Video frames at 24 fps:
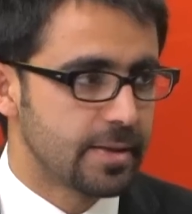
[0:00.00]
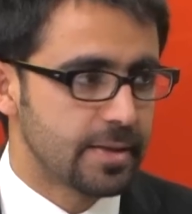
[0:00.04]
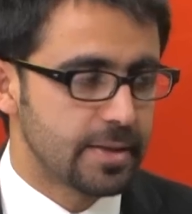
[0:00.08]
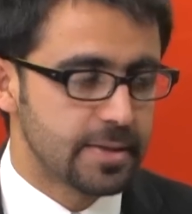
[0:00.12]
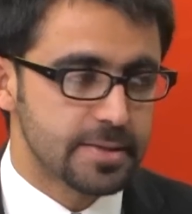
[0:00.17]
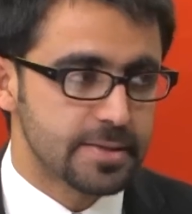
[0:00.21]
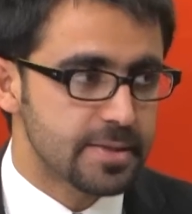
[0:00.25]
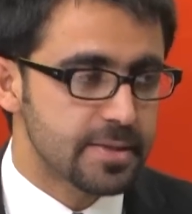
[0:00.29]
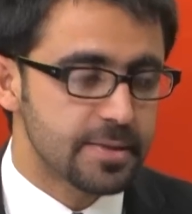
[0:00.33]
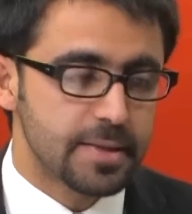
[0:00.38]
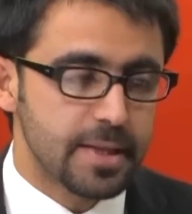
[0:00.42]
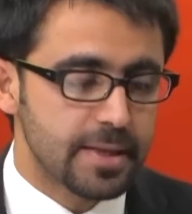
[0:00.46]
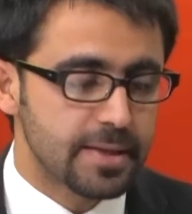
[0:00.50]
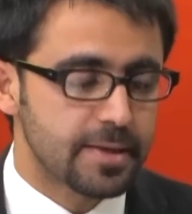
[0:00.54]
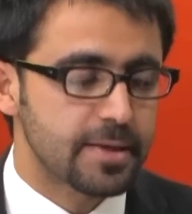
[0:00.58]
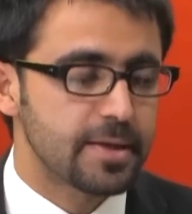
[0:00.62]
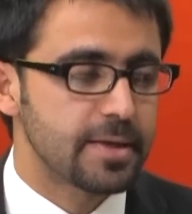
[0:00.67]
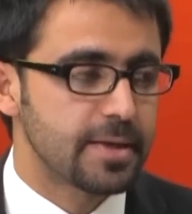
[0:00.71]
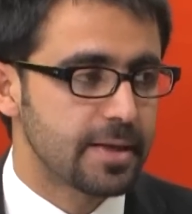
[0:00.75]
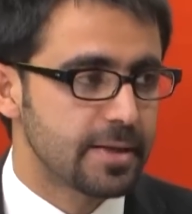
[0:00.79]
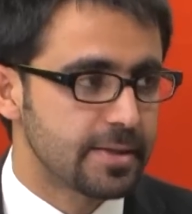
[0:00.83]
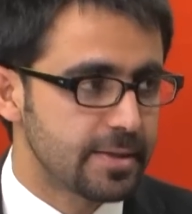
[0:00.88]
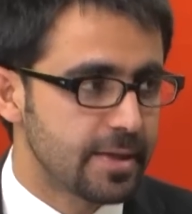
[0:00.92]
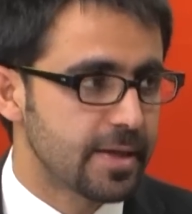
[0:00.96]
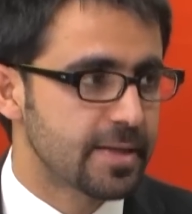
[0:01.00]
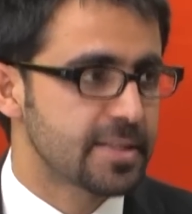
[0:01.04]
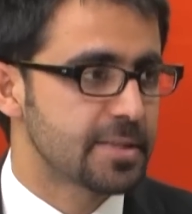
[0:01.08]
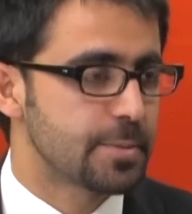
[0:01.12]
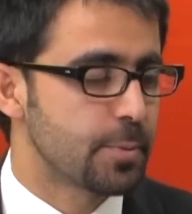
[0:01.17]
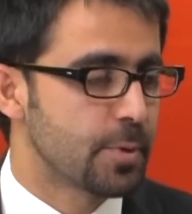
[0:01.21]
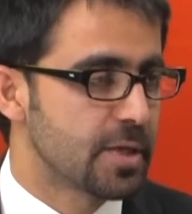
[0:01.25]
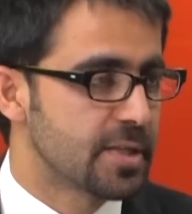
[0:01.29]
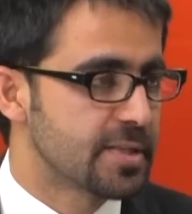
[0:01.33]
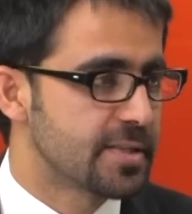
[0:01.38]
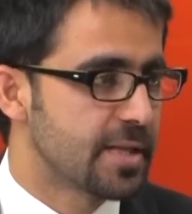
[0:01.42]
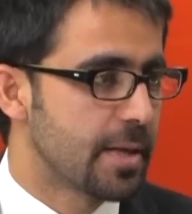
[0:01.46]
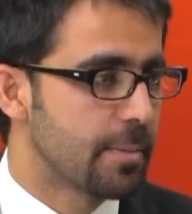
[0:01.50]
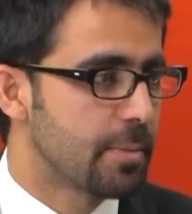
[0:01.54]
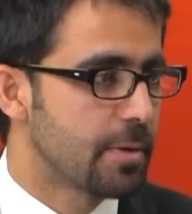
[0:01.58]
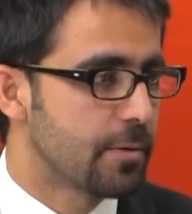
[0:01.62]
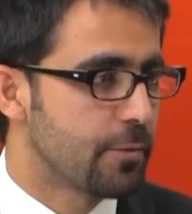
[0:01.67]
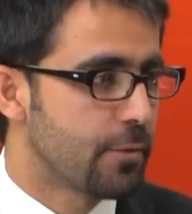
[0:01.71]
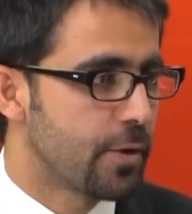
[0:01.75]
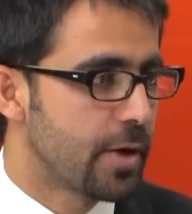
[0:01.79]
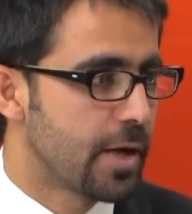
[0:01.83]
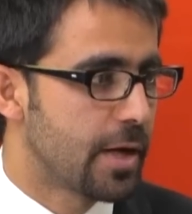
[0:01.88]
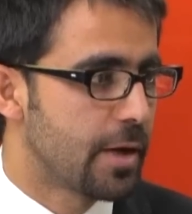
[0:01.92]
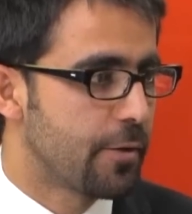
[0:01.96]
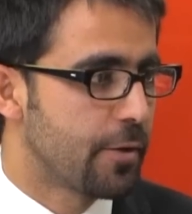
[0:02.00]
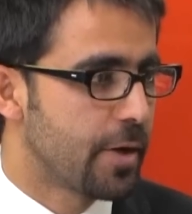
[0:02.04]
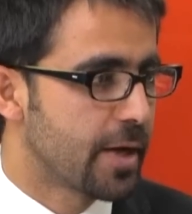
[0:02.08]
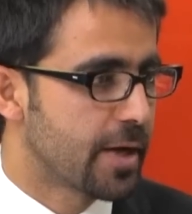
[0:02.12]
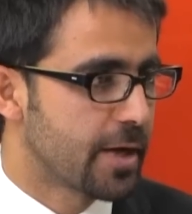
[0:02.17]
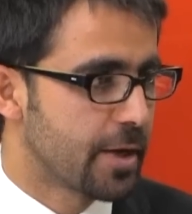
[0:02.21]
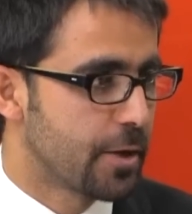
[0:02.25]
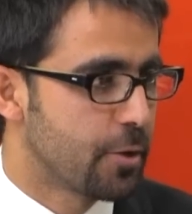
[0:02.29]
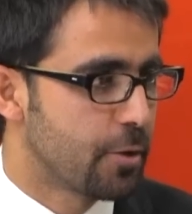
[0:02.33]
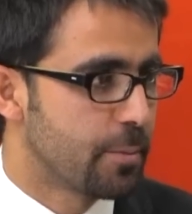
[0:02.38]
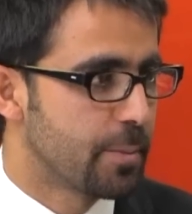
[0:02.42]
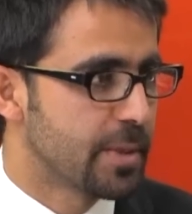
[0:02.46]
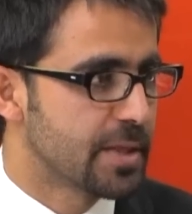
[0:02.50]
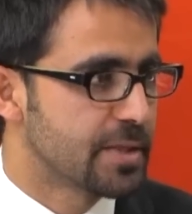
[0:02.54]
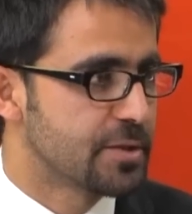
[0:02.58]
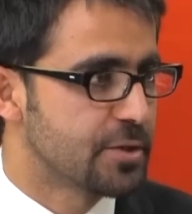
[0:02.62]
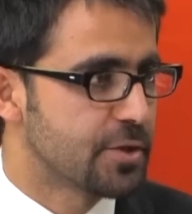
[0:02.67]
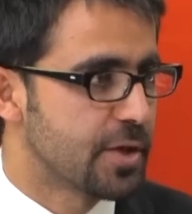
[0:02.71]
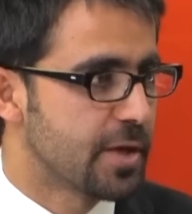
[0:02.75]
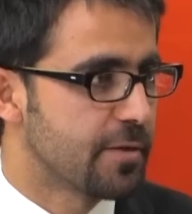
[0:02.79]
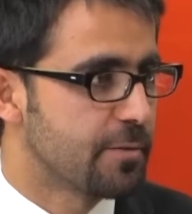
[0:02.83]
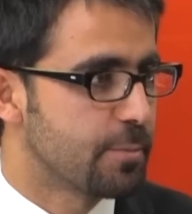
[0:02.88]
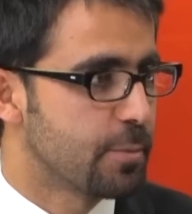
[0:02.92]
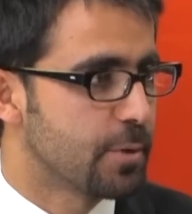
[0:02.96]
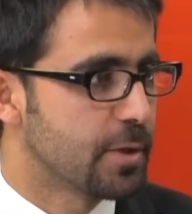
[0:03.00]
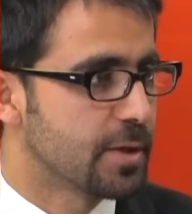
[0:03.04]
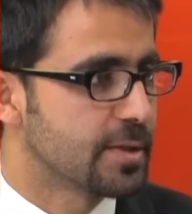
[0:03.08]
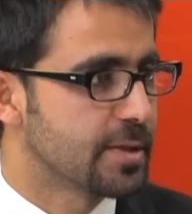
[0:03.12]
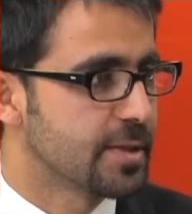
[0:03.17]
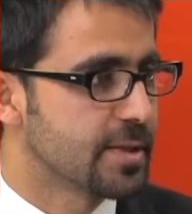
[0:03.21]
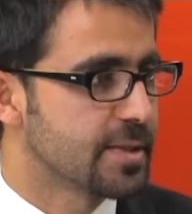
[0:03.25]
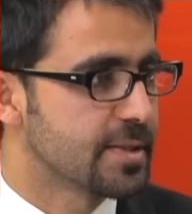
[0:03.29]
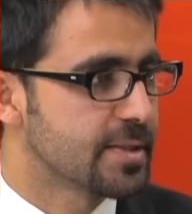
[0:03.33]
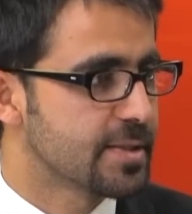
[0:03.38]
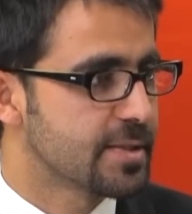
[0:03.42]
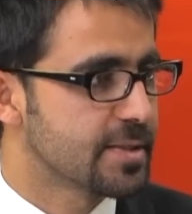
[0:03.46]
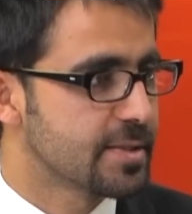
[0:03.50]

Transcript: Isn't that really a textbook example for how economics drive politics?